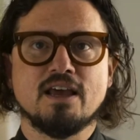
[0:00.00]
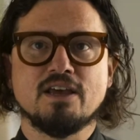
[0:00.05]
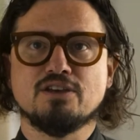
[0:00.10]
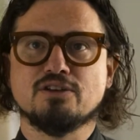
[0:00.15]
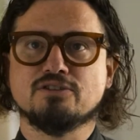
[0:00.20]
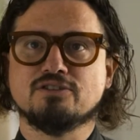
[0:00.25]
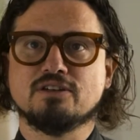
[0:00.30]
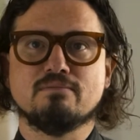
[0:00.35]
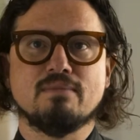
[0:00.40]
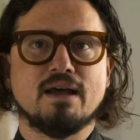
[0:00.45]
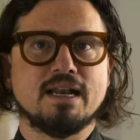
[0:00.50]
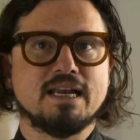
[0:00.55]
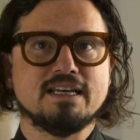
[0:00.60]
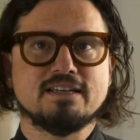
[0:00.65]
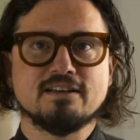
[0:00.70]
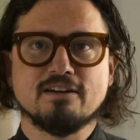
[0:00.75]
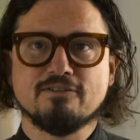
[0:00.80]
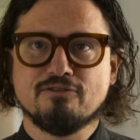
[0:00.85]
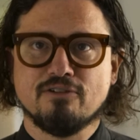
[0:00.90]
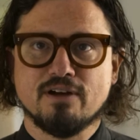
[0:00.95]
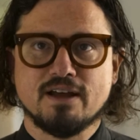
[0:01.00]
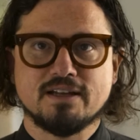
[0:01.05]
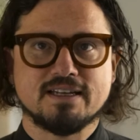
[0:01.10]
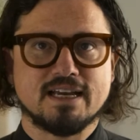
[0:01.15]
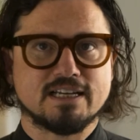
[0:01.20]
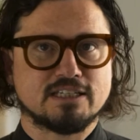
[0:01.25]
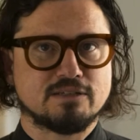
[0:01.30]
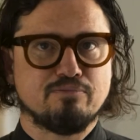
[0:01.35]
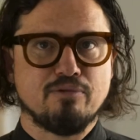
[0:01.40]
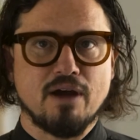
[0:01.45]
using many different
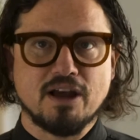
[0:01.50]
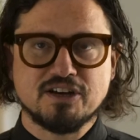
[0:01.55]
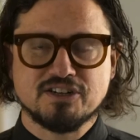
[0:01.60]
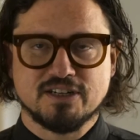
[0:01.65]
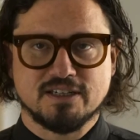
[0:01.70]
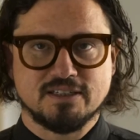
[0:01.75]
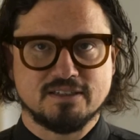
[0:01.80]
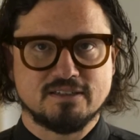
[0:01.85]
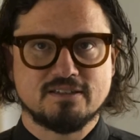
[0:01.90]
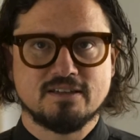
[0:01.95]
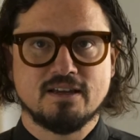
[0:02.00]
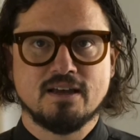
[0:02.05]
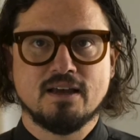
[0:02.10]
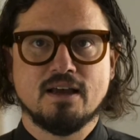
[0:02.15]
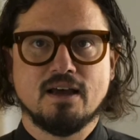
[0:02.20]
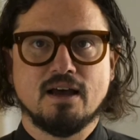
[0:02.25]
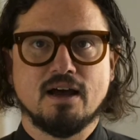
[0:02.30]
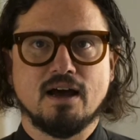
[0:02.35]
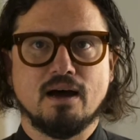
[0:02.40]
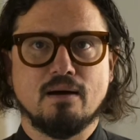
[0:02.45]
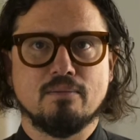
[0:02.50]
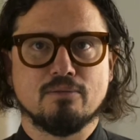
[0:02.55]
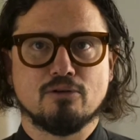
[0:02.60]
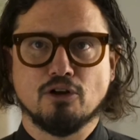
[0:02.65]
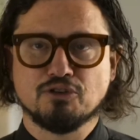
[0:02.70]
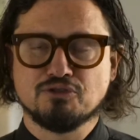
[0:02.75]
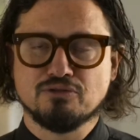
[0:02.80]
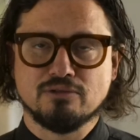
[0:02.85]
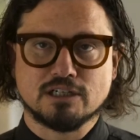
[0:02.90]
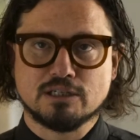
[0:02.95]
expressions,
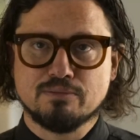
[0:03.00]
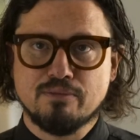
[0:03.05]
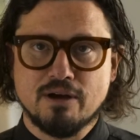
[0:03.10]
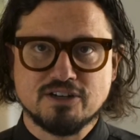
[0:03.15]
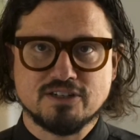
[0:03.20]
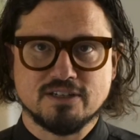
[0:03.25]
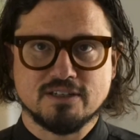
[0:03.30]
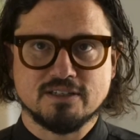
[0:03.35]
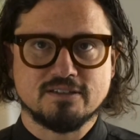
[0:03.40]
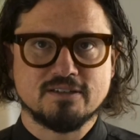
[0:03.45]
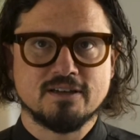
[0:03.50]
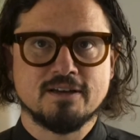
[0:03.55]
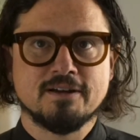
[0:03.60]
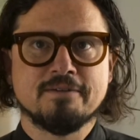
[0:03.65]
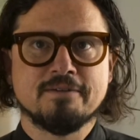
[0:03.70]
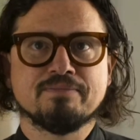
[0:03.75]
cultural expressions.